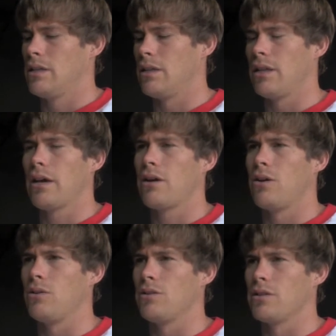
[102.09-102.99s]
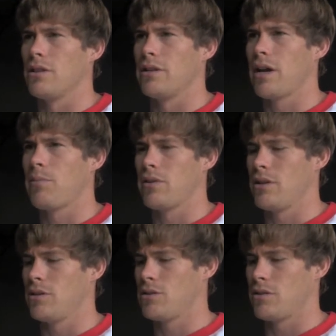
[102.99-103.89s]
the leg holes in the diaper
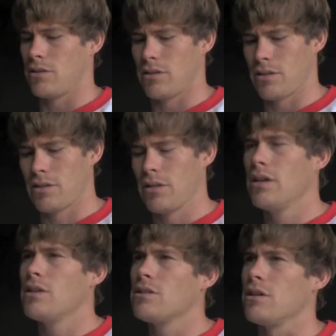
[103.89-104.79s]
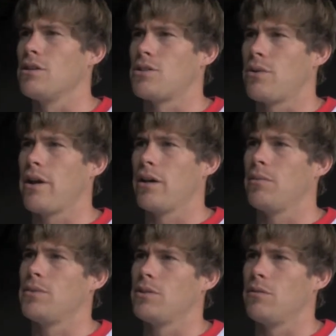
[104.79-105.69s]
that usually just cinch right
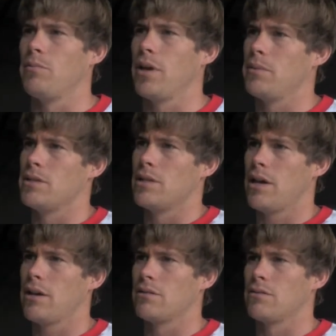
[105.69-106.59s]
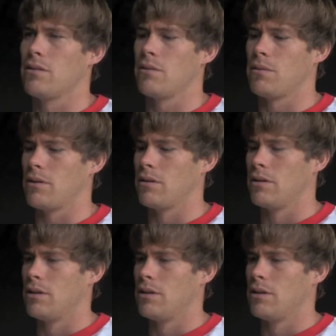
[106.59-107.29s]
up to a baby's legs, they were